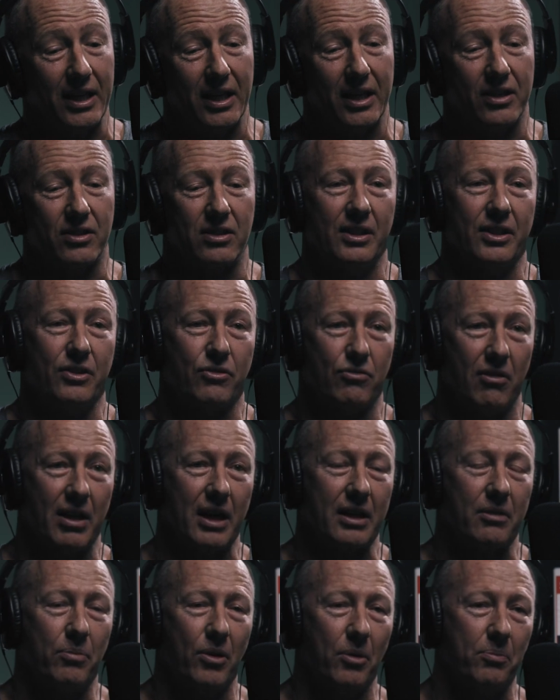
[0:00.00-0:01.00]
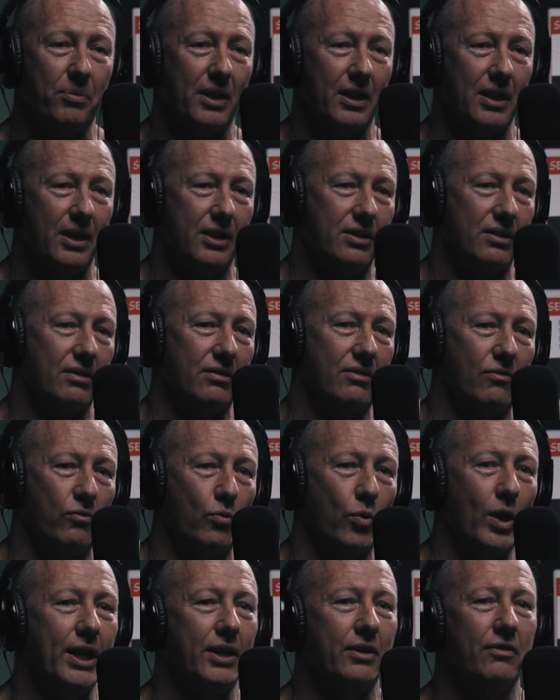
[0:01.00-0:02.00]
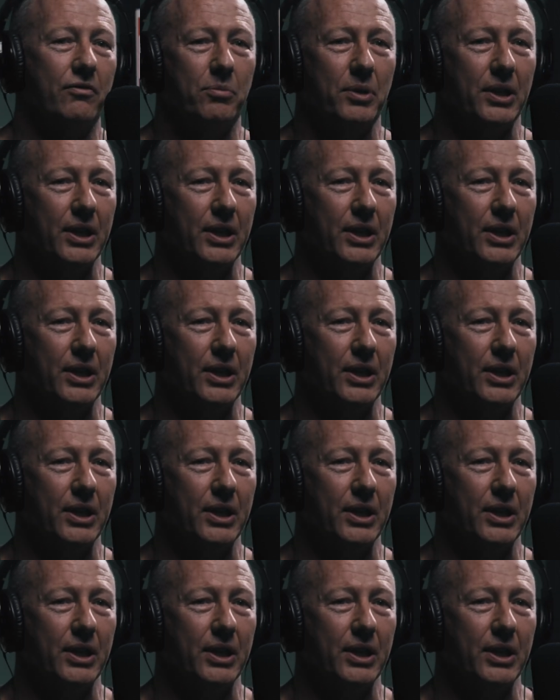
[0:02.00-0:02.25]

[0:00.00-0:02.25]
can actually track populations of where you've